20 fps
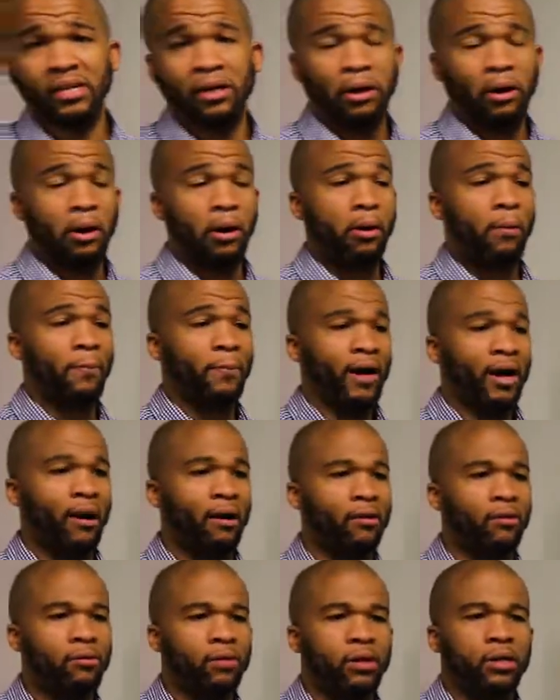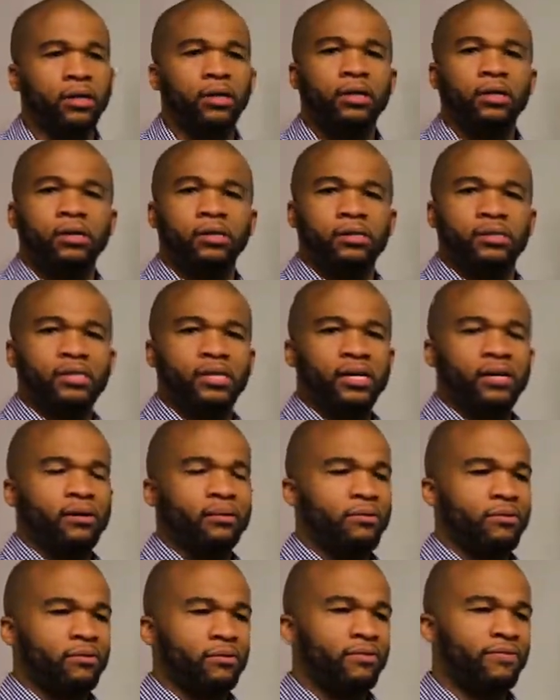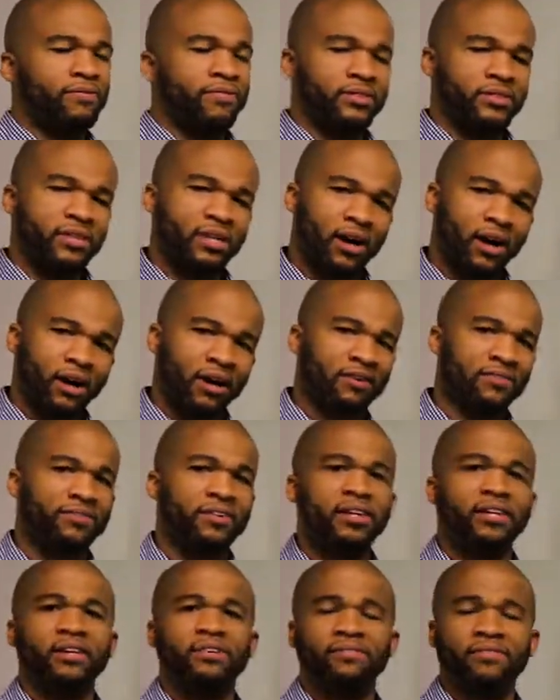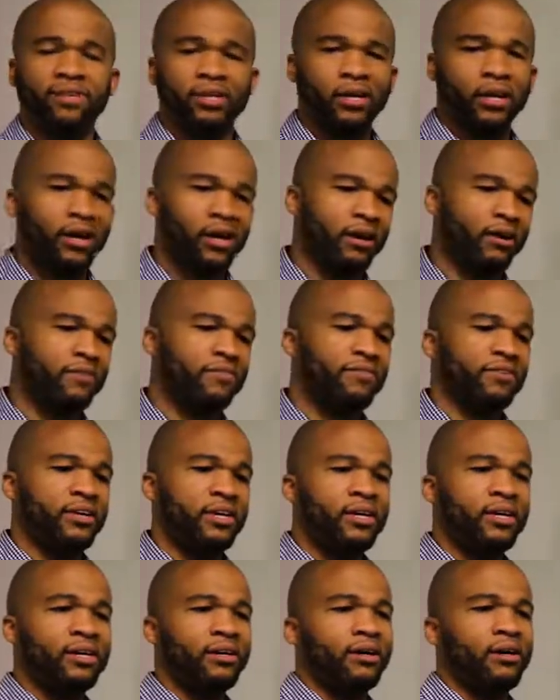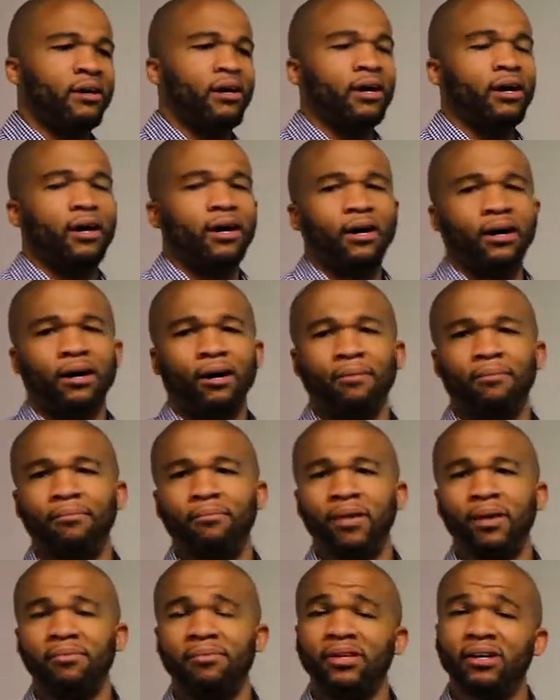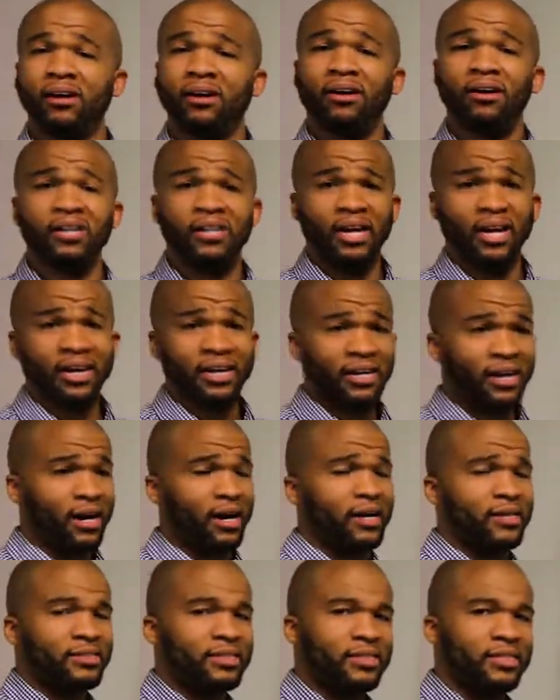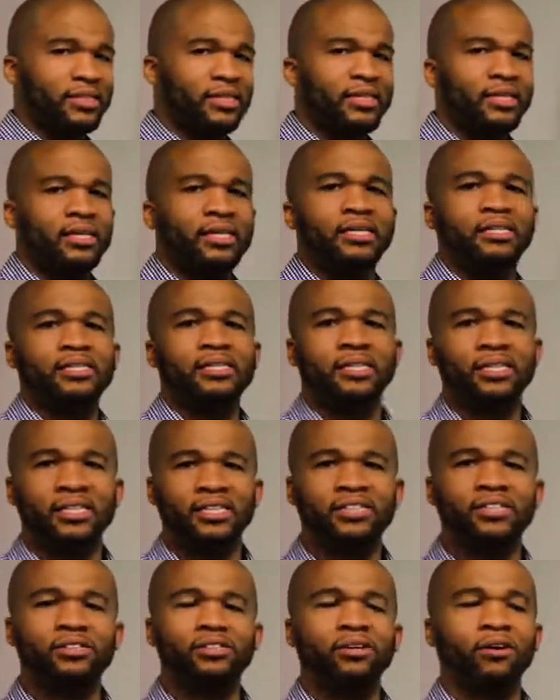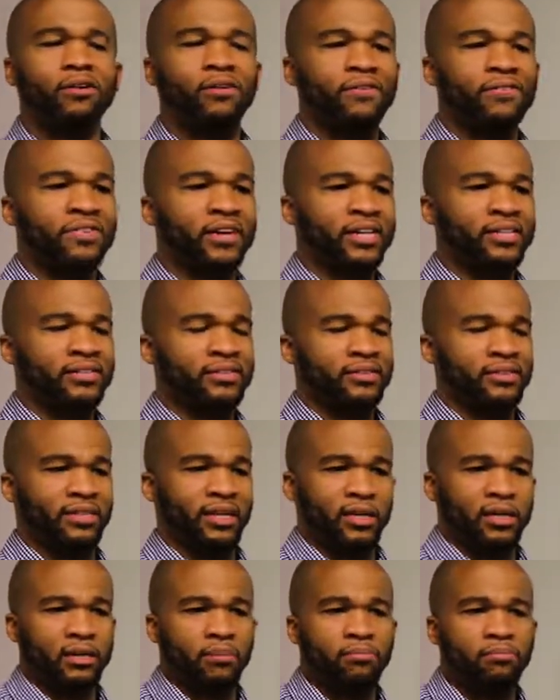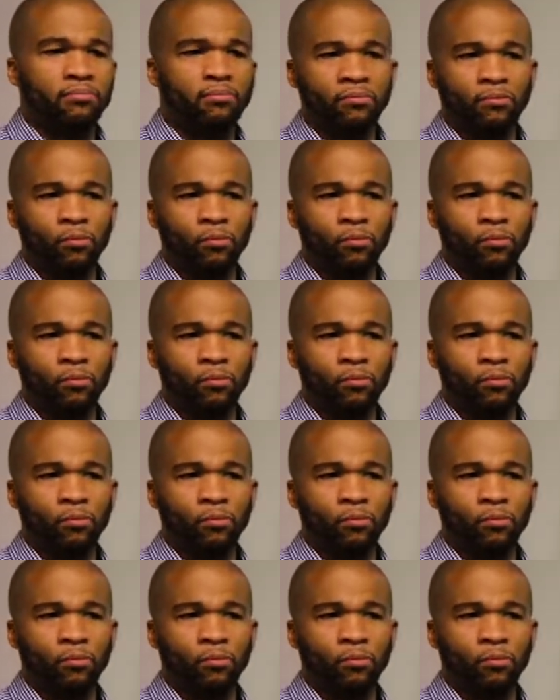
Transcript: are about their photography, their videography, maybe their online content, to let you know if they're going to